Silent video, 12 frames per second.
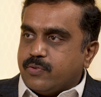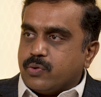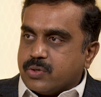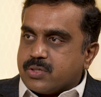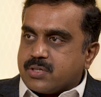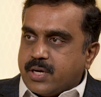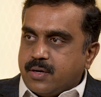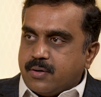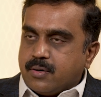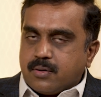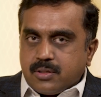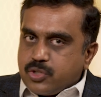focused, right?
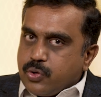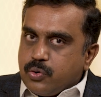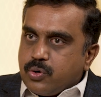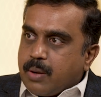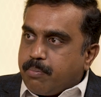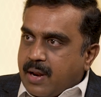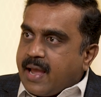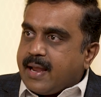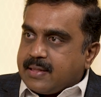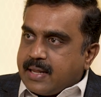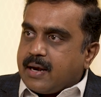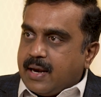So you could apply
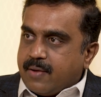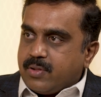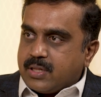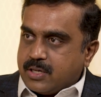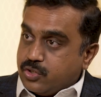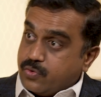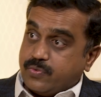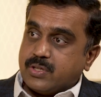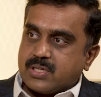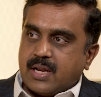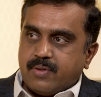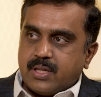at that level. That is your
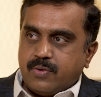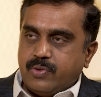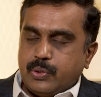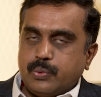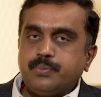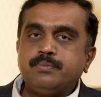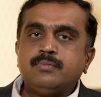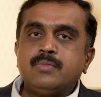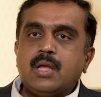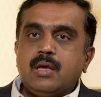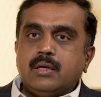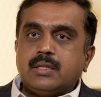first level that we do.
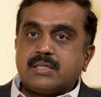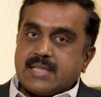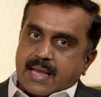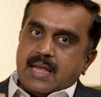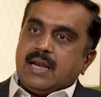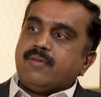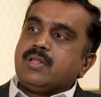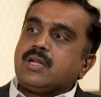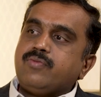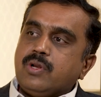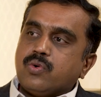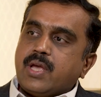The second level
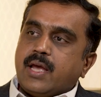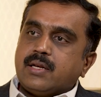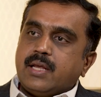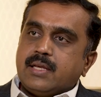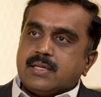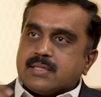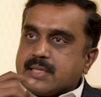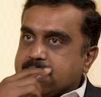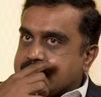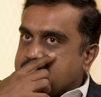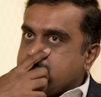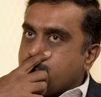that we look at is
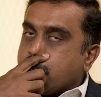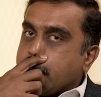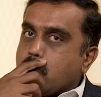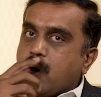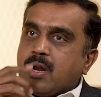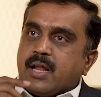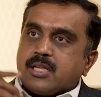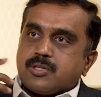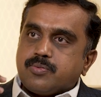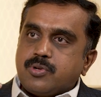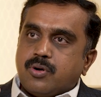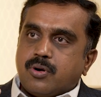essentially what I call as
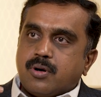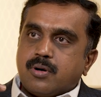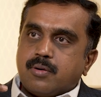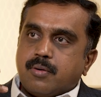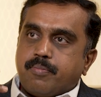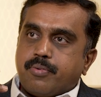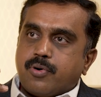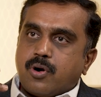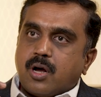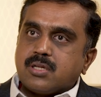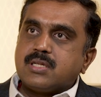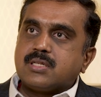your
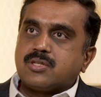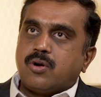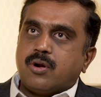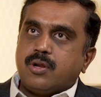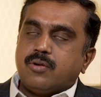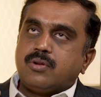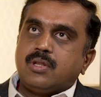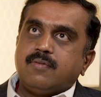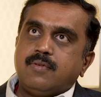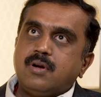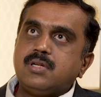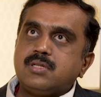process, or the
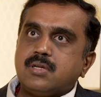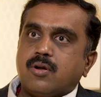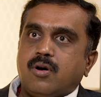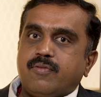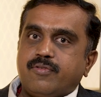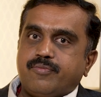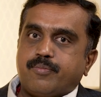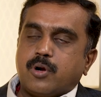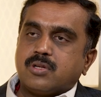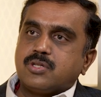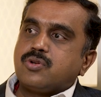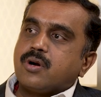world of
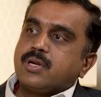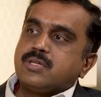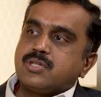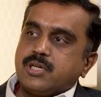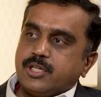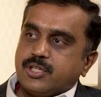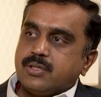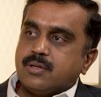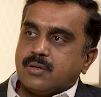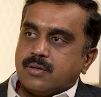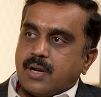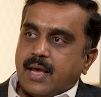process
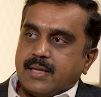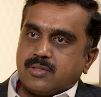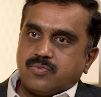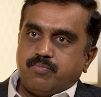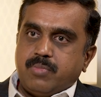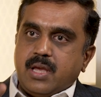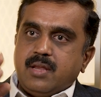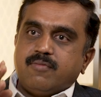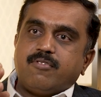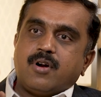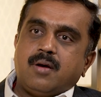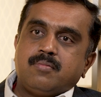orchestration has been
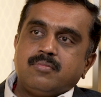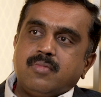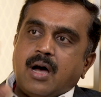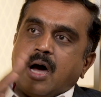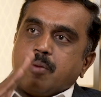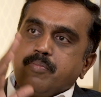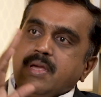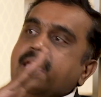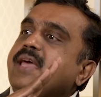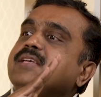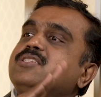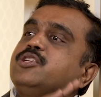from
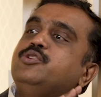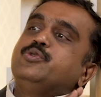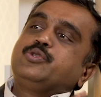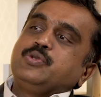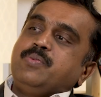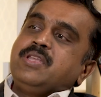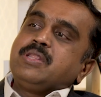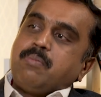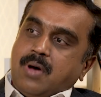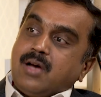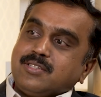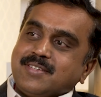RPAs that used to be in the
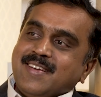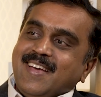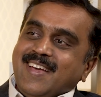past